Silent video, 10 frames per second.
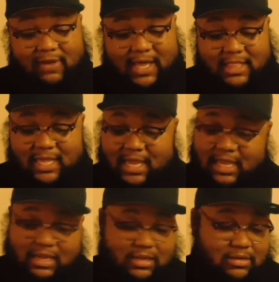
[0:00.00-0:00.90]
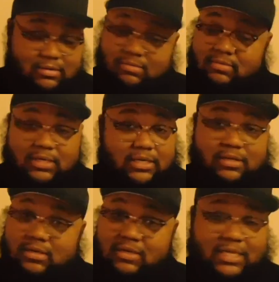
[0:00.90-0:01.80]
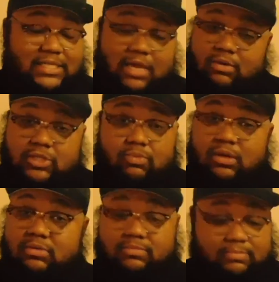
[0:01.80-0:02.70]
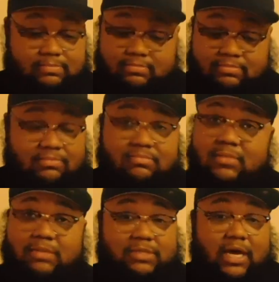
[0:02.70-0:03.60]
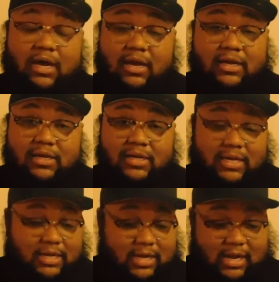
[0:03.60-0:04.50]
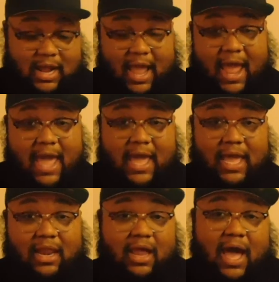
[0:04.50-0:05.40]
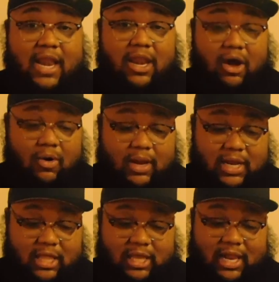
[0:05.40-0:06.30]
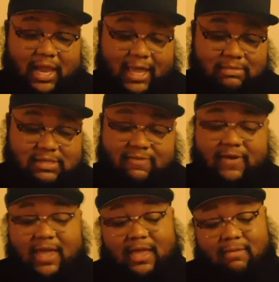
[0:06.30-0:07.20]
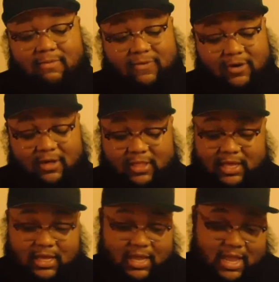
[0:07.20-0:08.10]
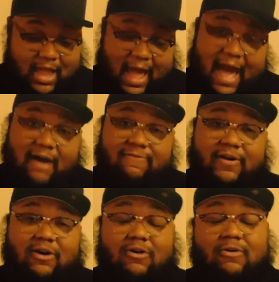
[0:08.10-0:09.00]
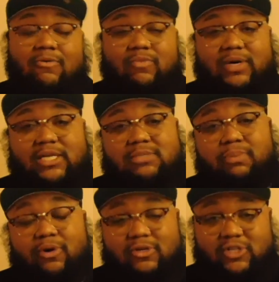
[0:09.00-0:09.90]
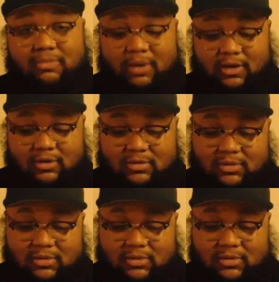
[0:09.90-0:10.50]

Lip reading: like that, this ain't what you want. I'm sorry. And I know another claim to fame for the iPhone was portrait mode.